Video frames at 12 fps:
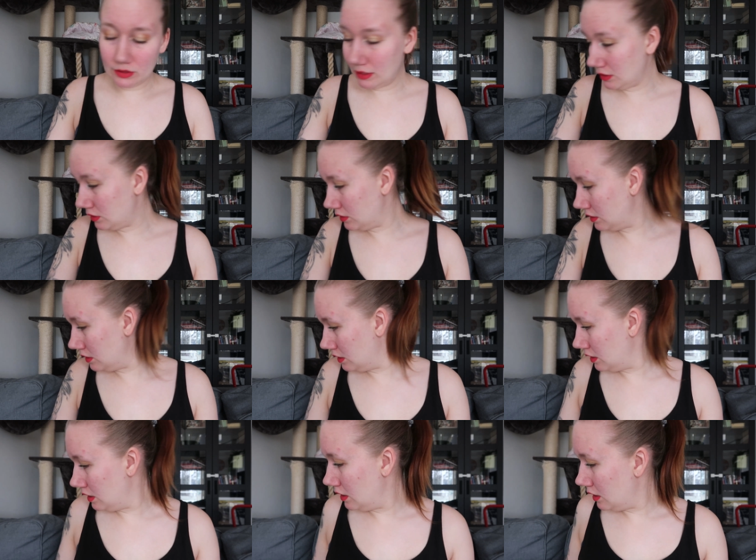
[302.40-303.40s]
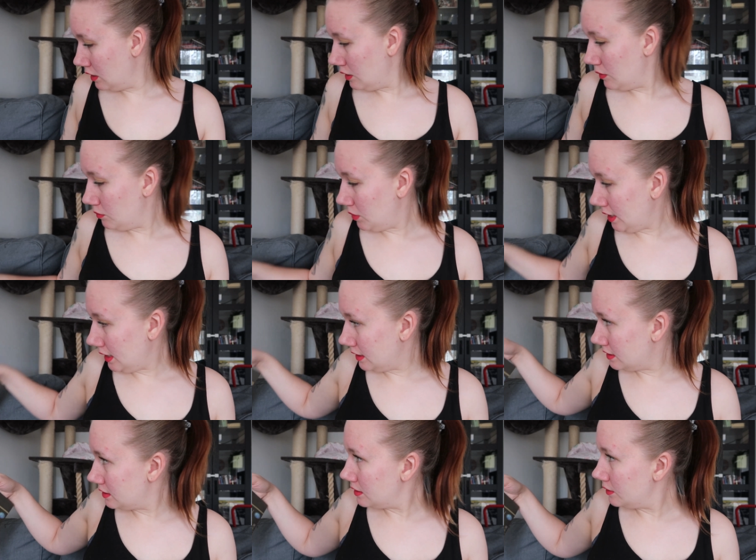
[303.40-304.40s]
on this
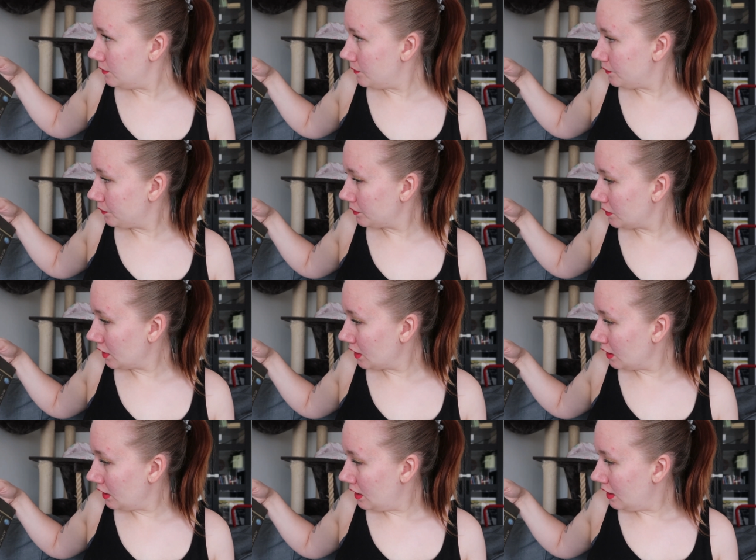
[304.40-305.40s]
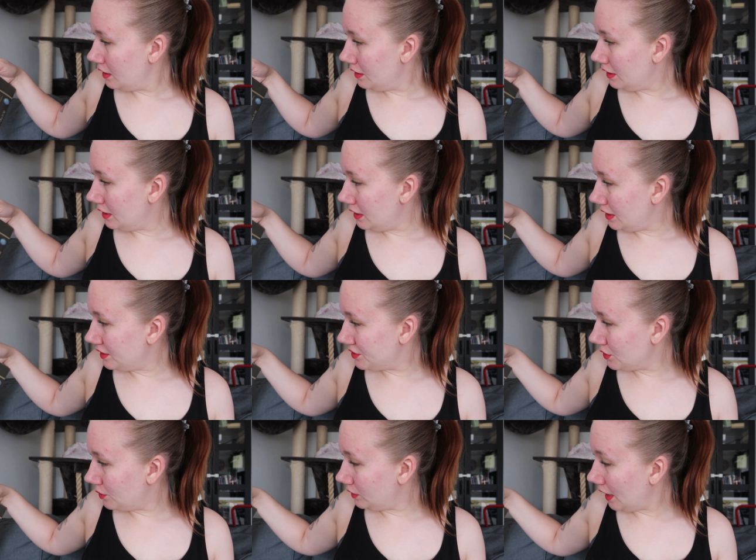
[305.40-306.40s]
piece it
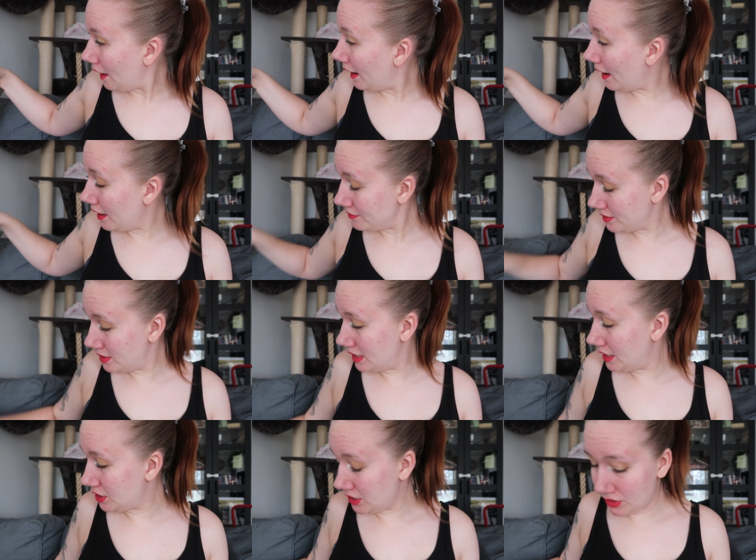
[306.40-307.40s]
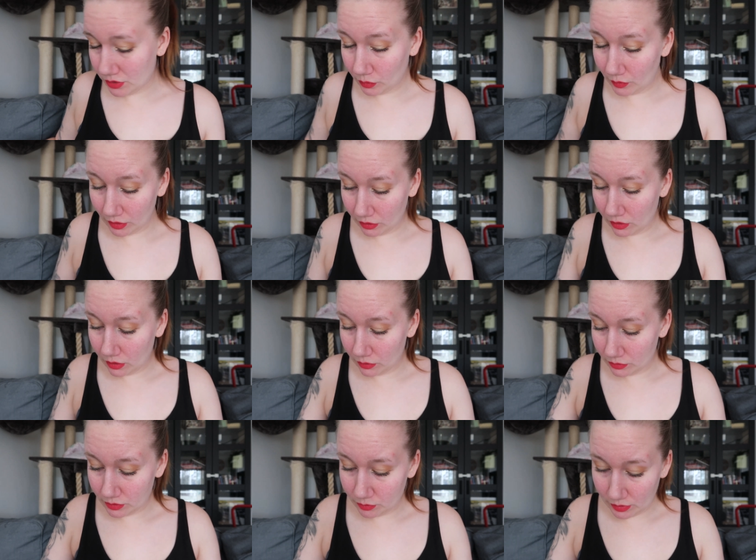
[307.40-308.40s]
is only half stitches so it
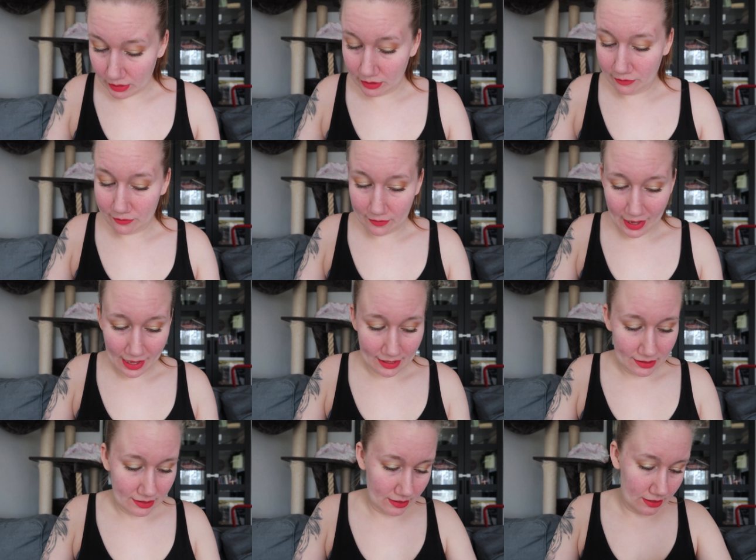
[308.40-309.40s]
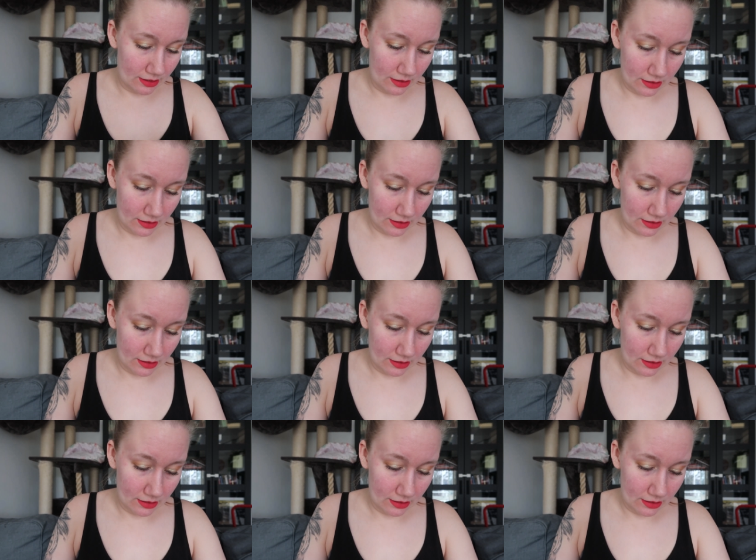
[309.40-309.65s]
goes pretty fast